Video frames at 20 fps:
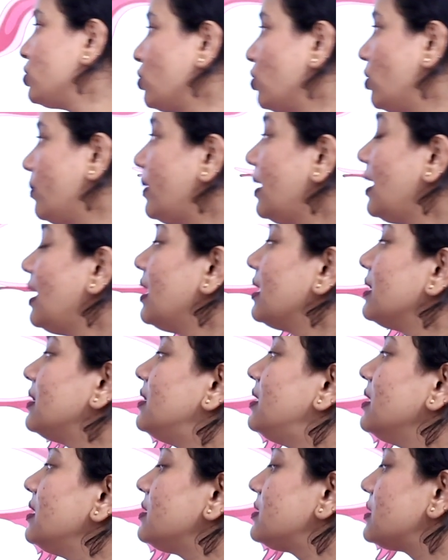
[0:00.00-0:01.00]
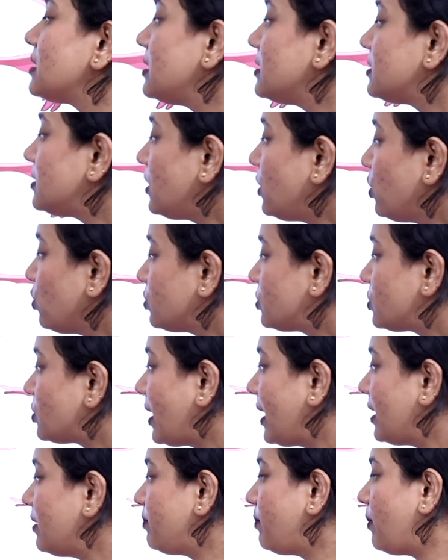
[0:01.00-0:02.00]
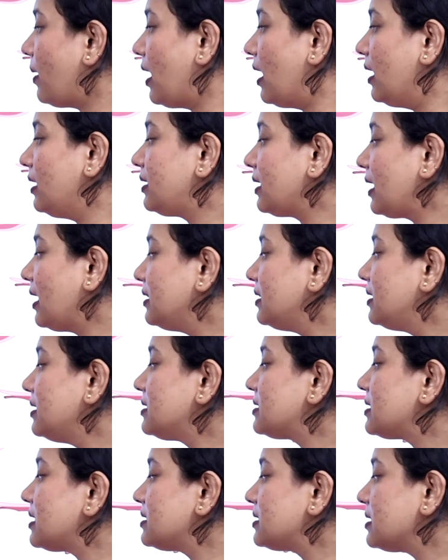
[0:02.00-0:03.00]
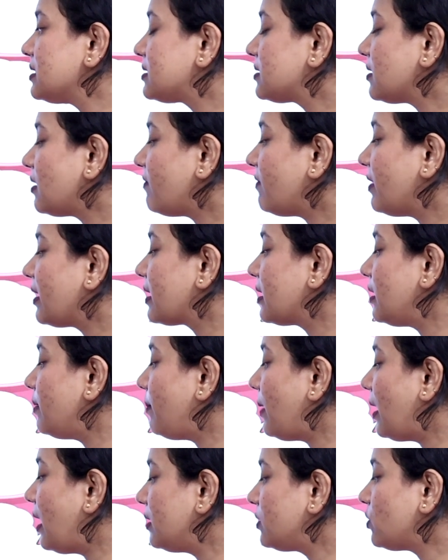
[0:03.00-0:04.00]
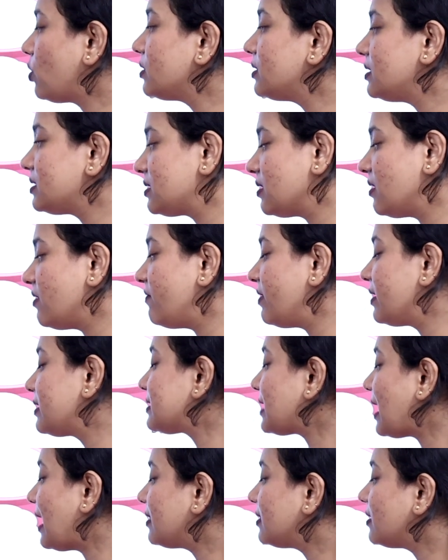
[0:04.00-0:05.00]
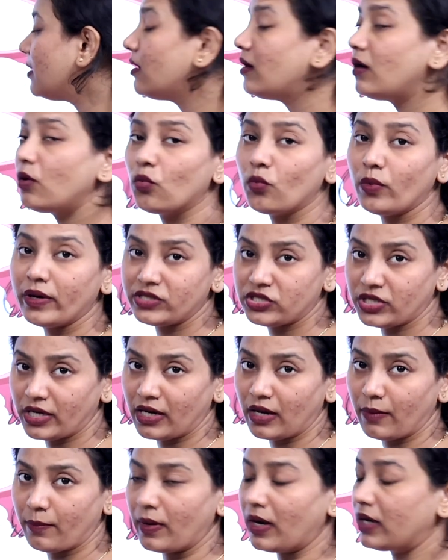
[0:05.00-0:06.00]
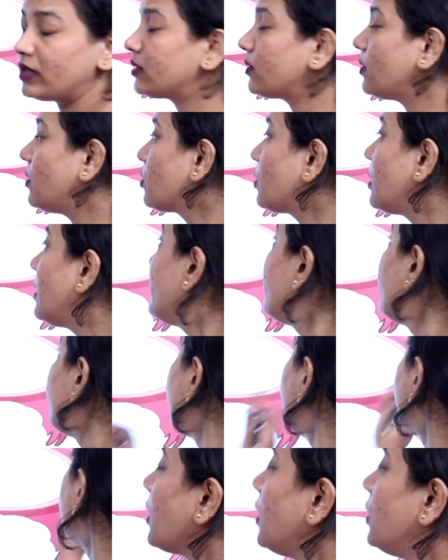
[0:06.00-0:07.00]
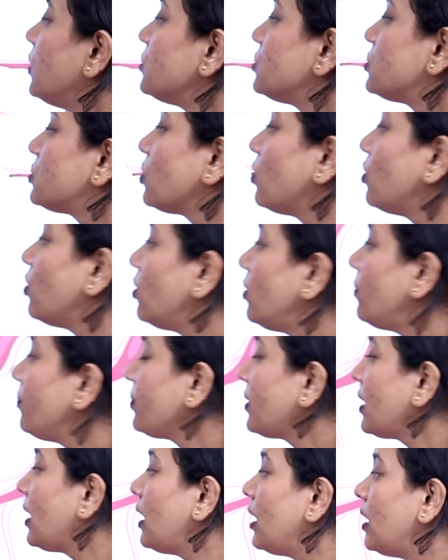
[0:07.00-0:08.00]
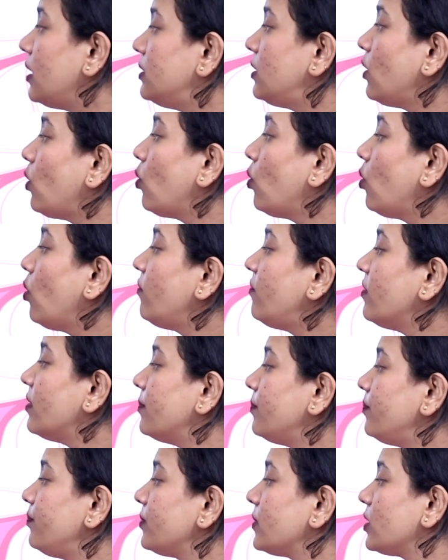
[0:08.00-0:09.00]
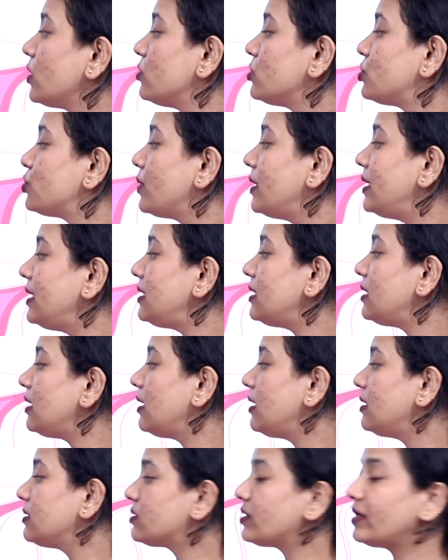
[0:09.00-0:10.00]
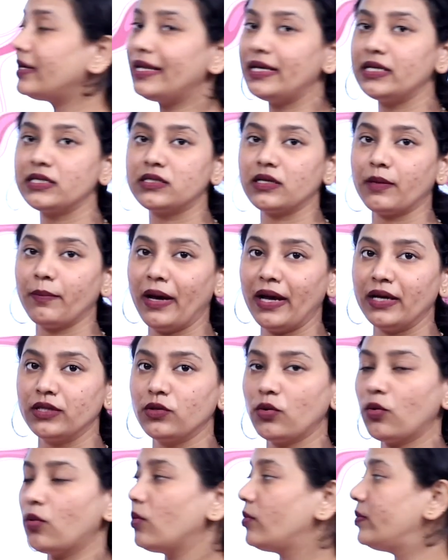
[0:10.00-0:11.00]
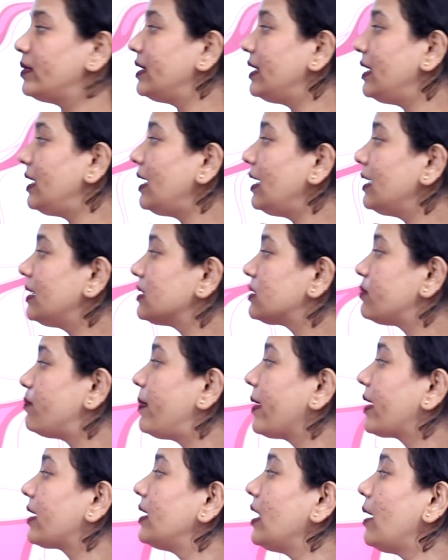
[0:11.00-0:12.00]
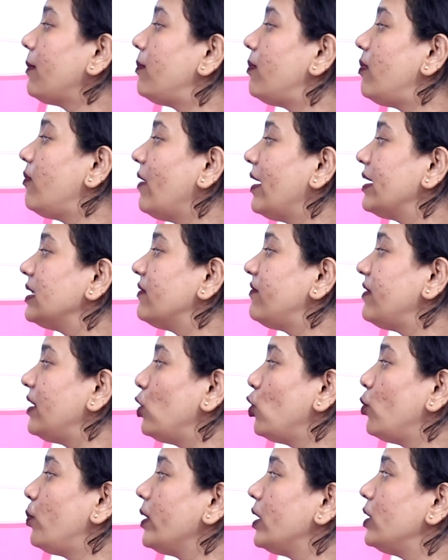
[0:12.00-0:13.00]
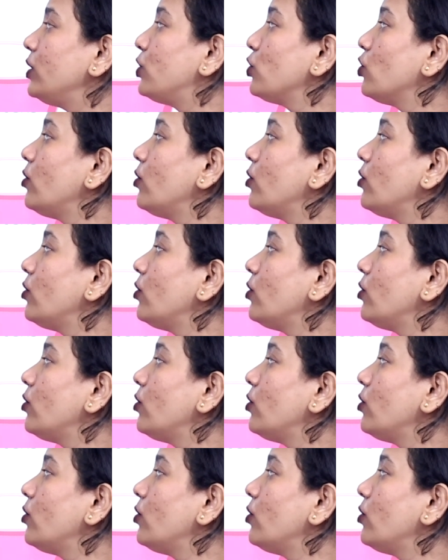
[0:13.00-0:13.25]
tube, this is the uterine part, and this is the cervical part or the cervix and the vagina part. Okay, so the ovum usually is released by the ovary, it is picked up by the fallopian